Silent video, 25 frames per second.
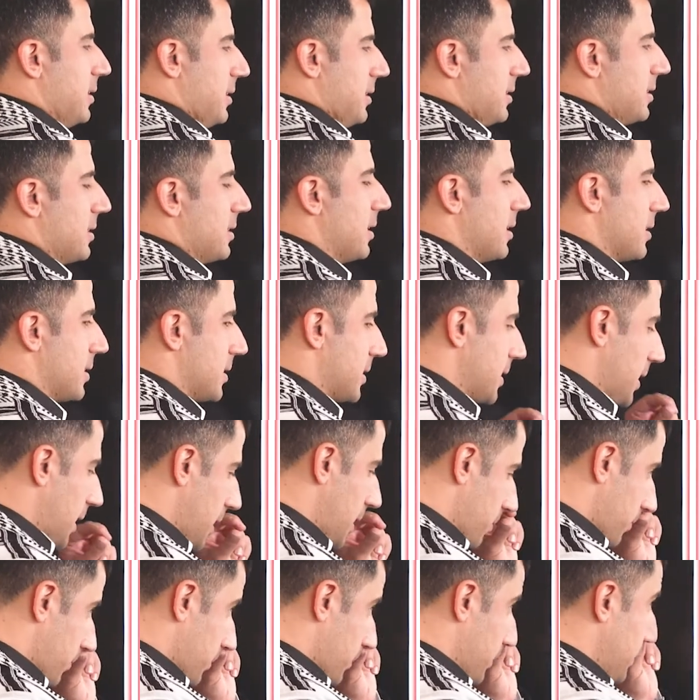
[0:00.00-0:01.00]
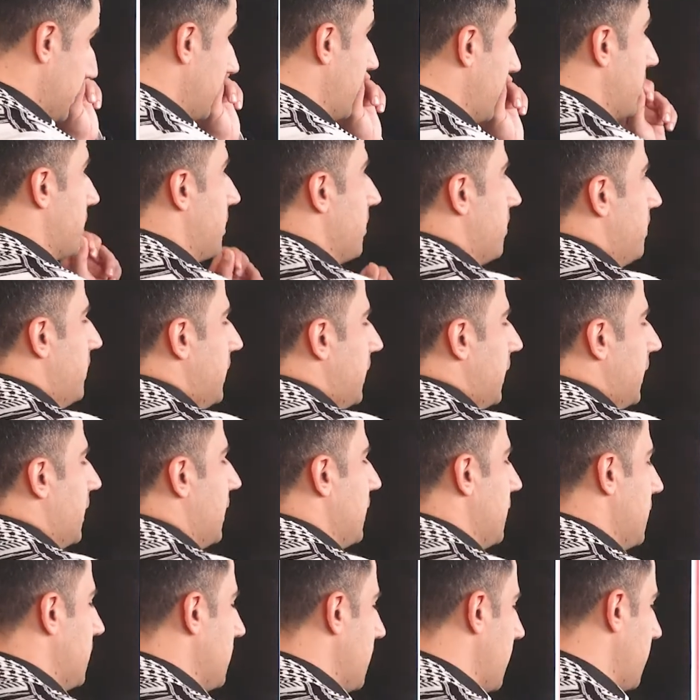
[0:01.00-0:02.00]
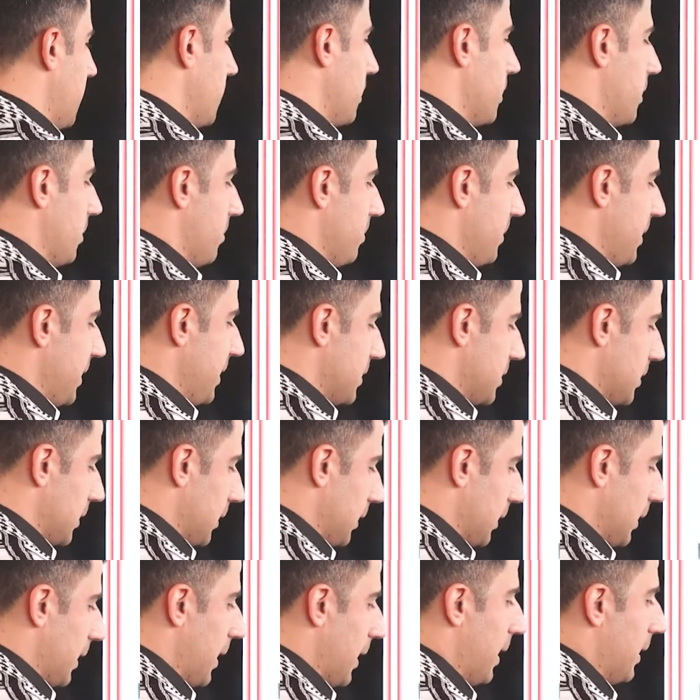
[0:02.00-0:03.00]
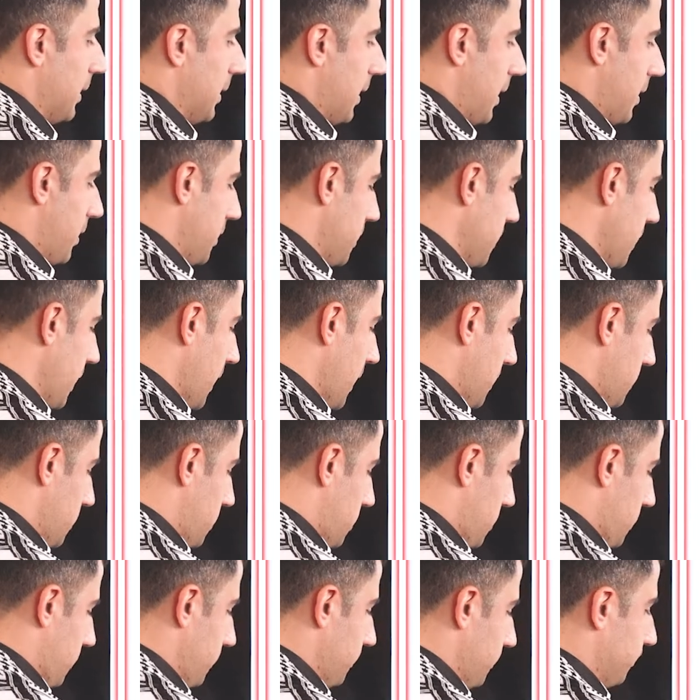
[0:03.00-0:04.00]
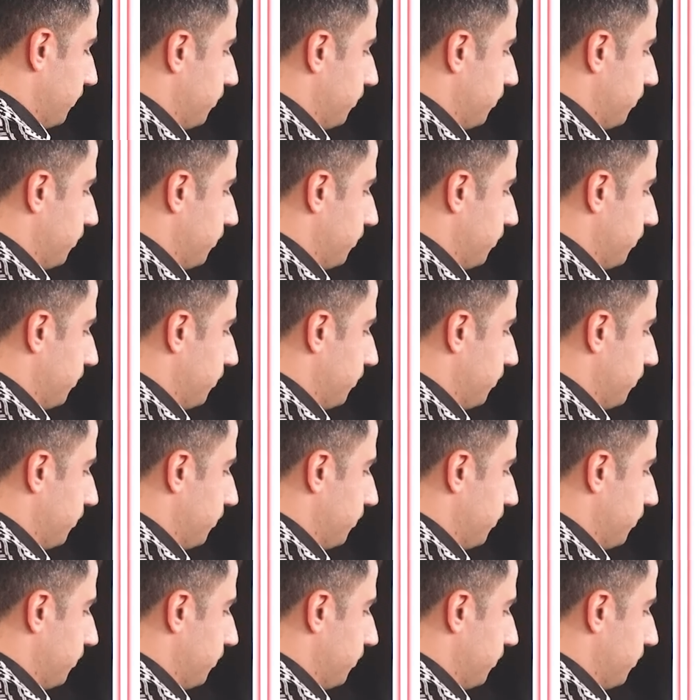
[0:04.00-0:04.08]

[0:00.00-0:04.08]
It's the same at the beginning and in the middle and at the end.